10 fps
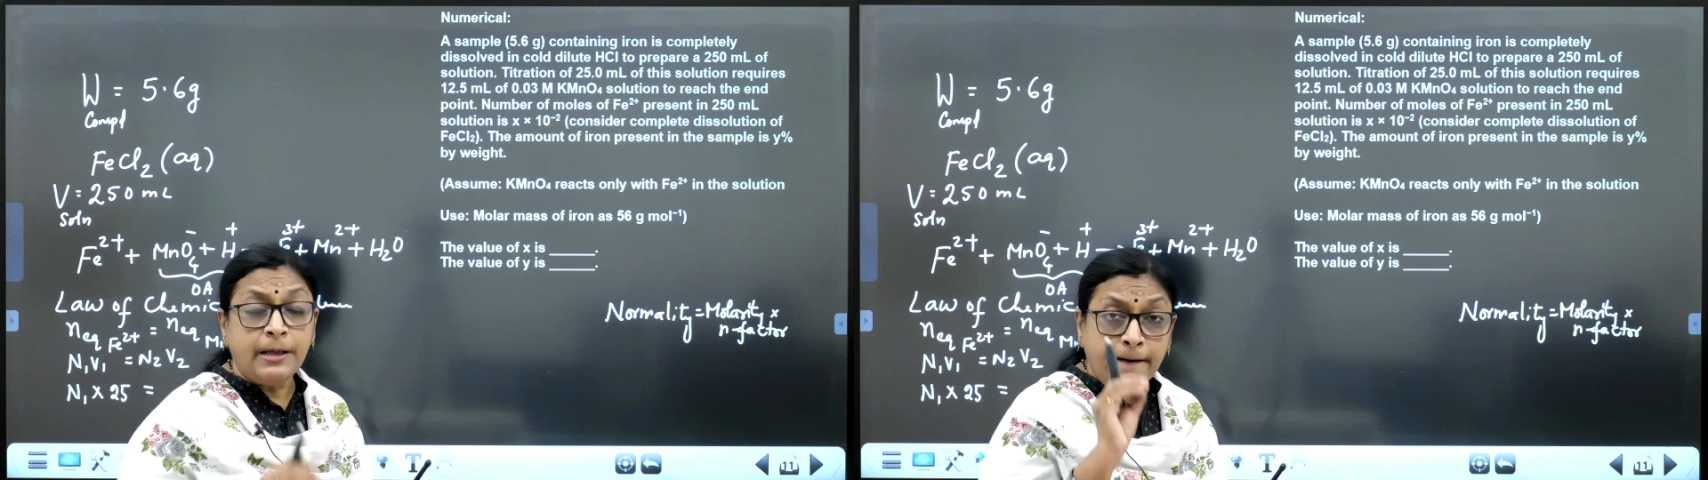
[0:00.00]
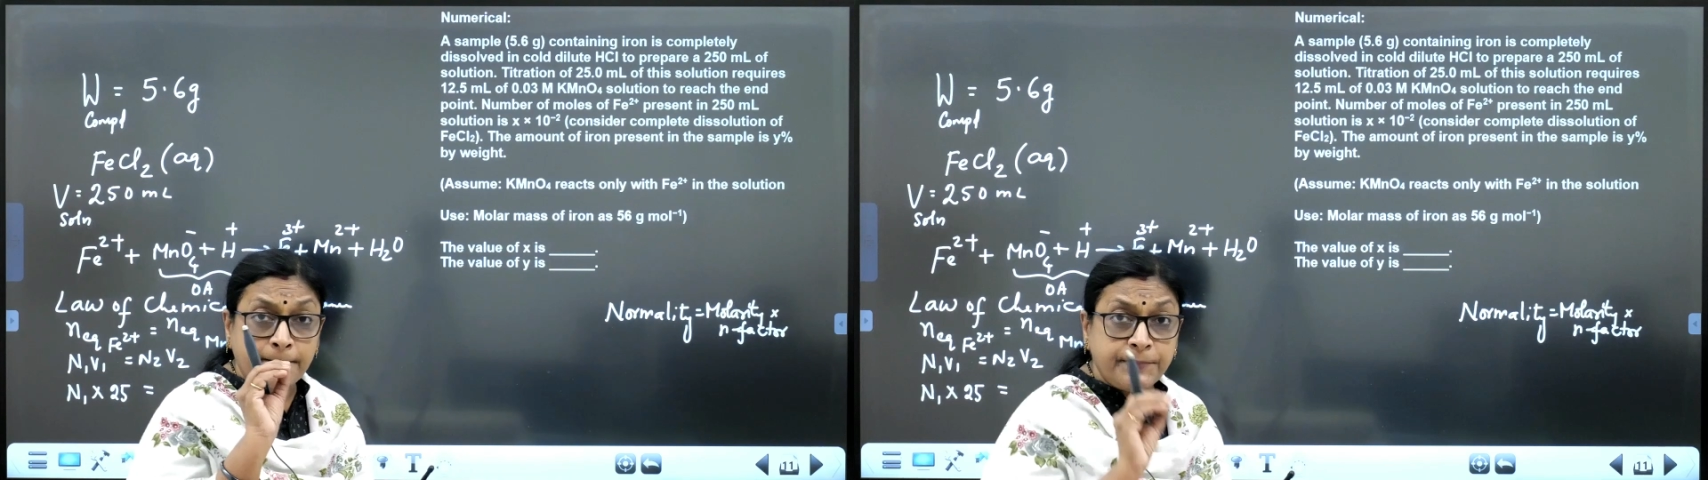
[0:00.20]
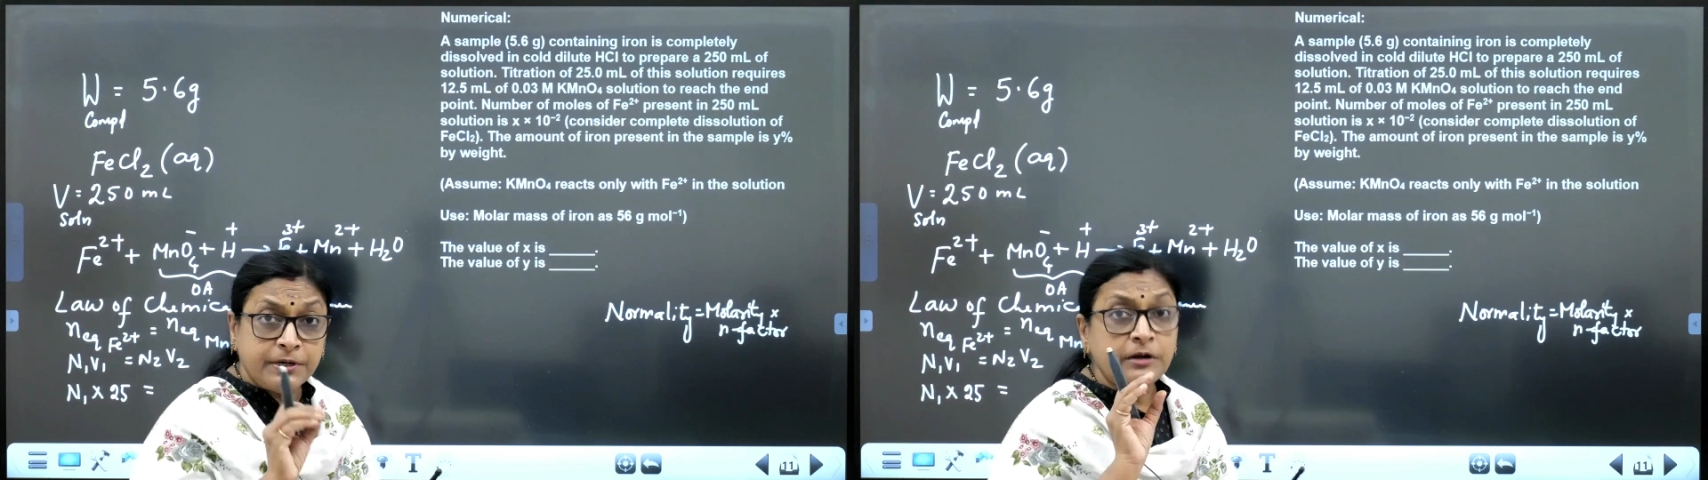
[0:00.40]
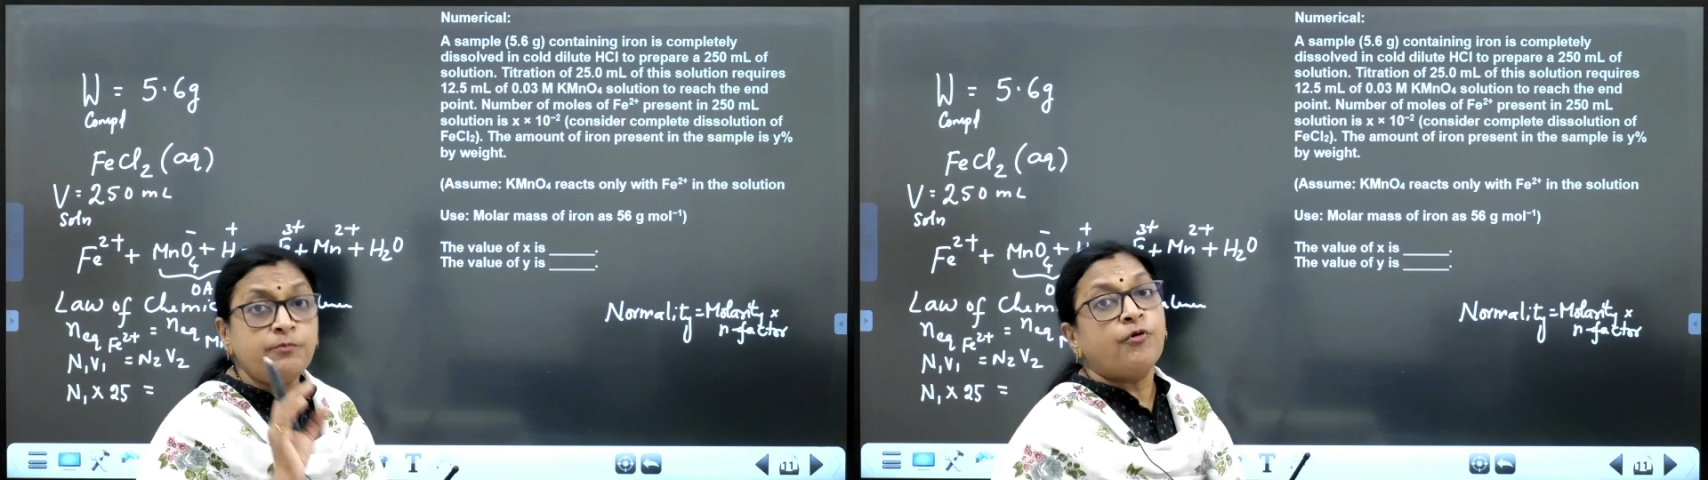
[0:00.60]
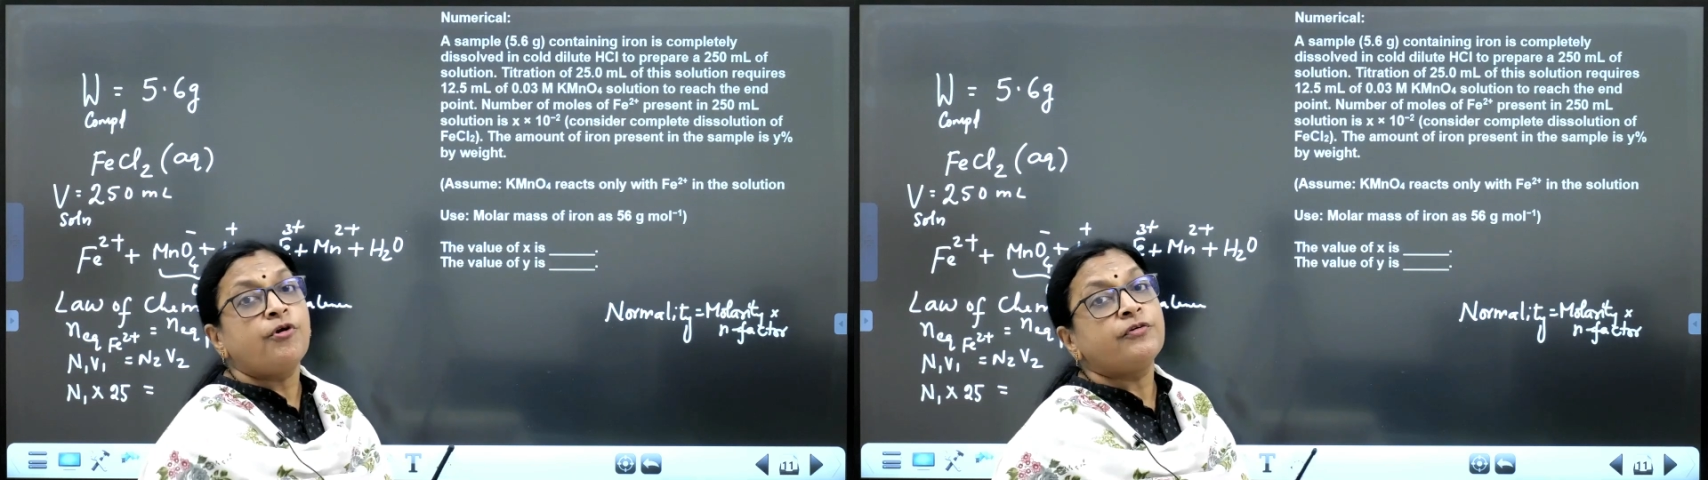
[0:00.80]
per mole
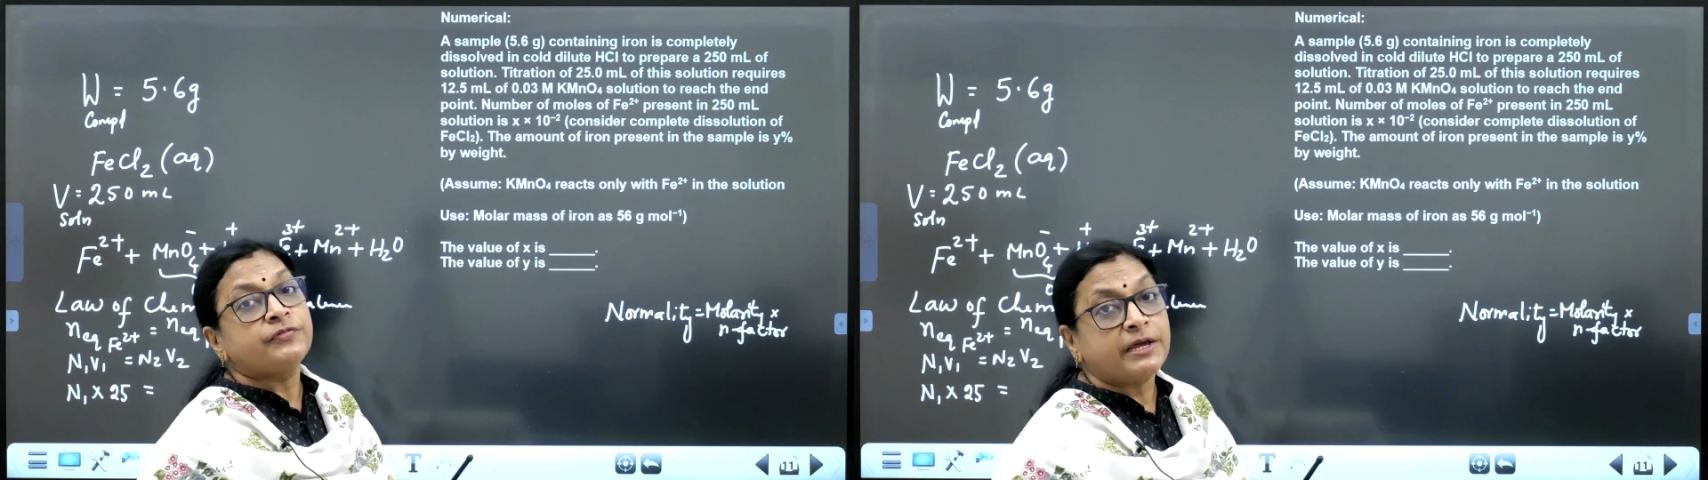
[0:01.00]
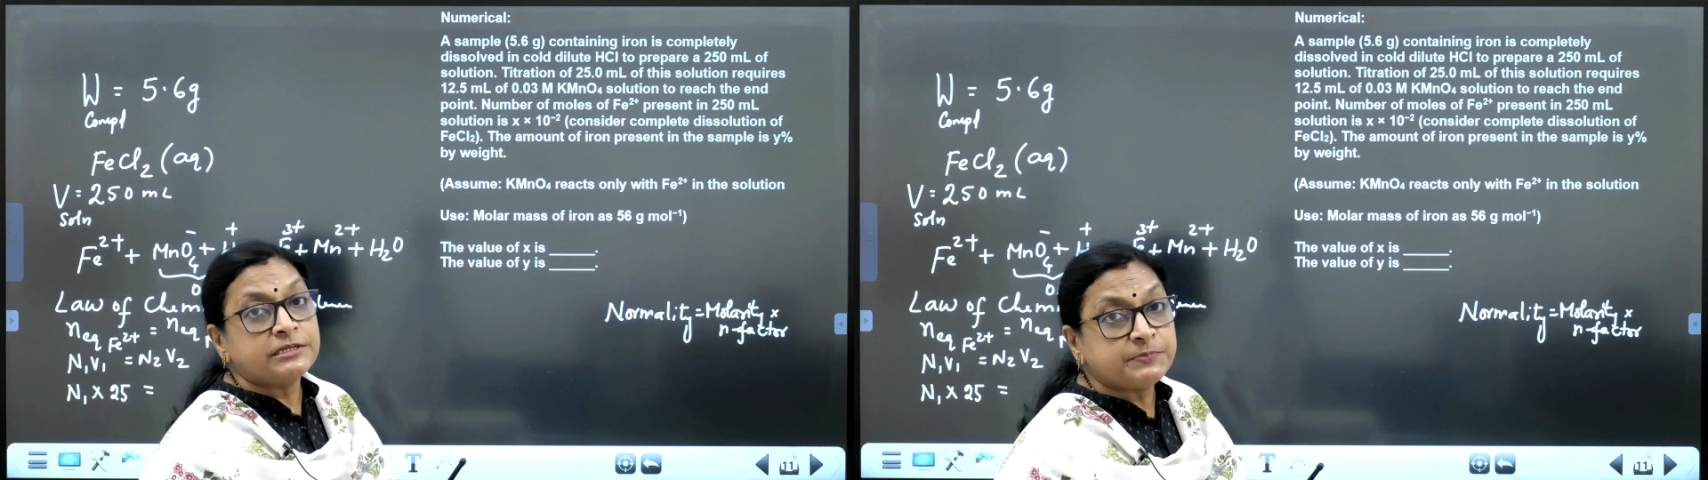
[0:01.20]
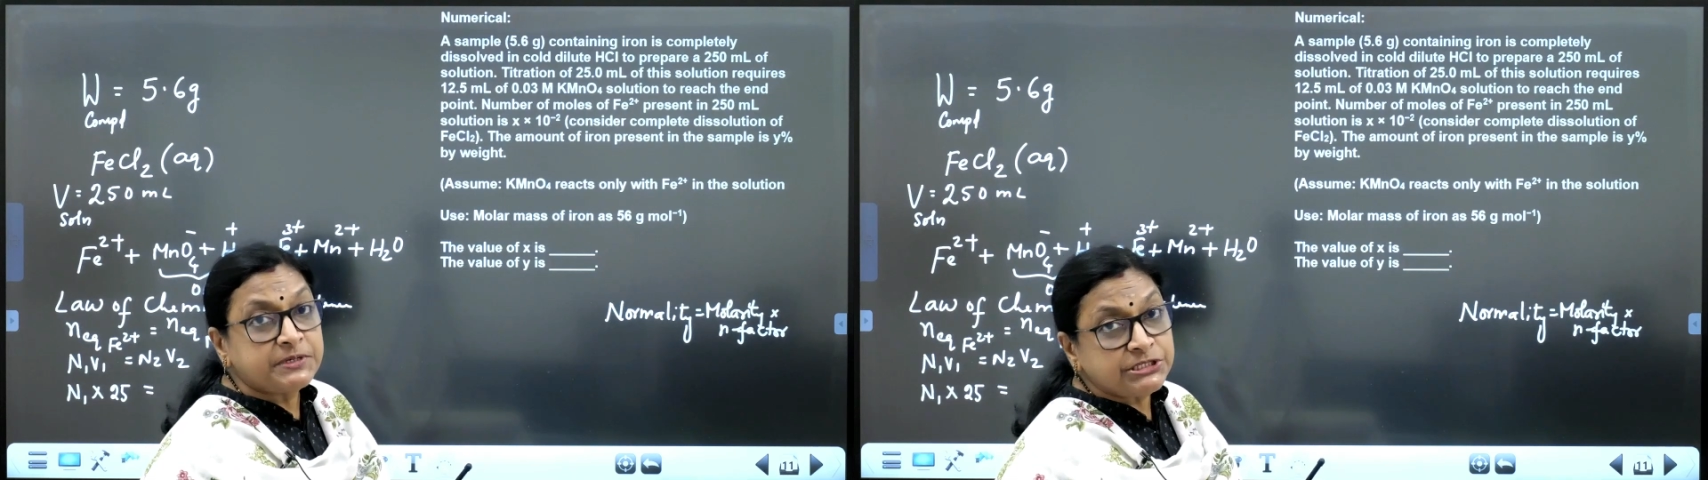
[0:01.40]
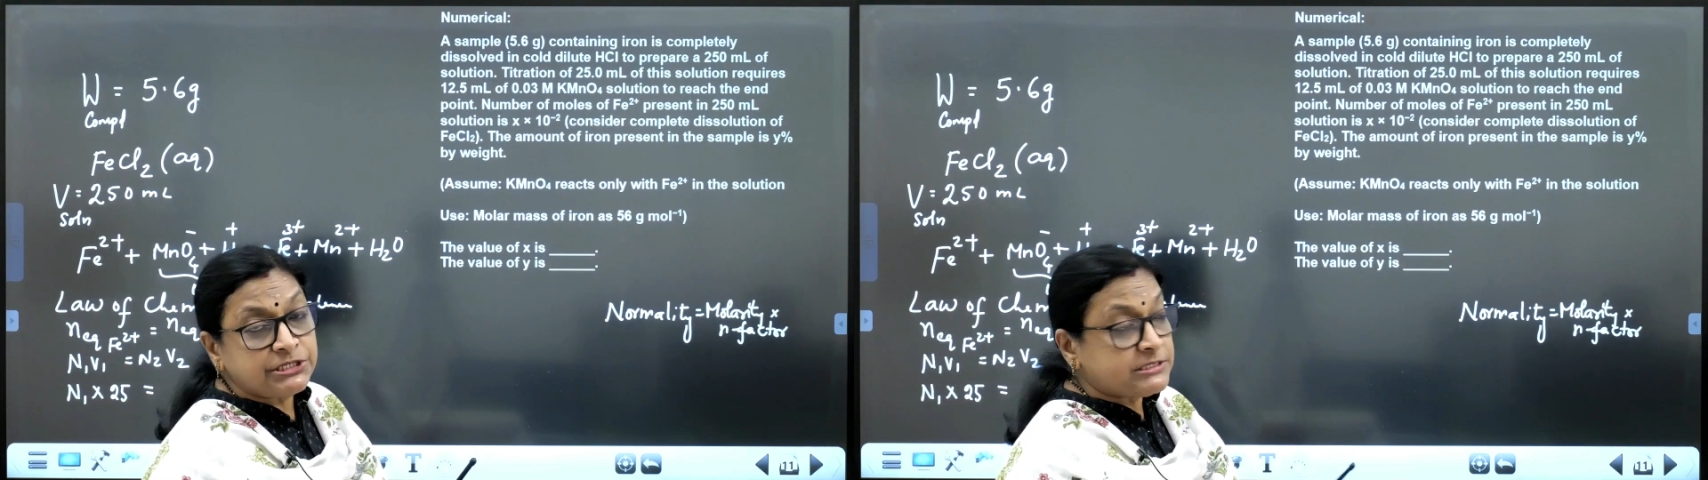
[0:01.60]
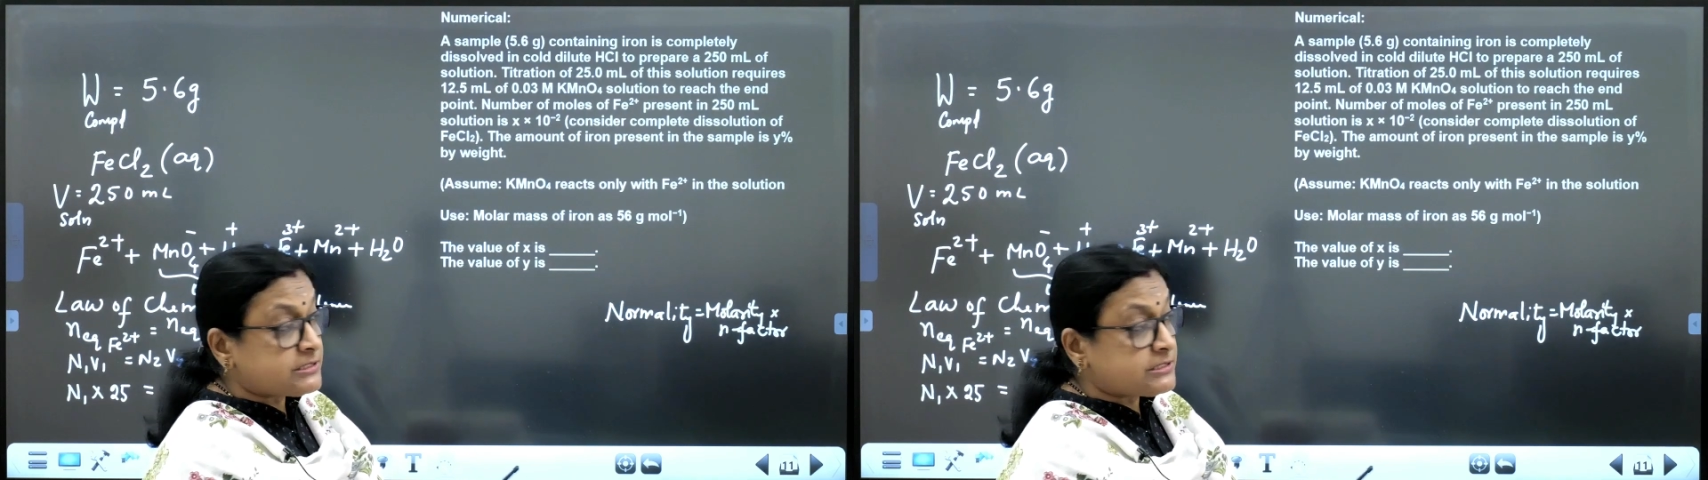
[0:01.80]
of that species.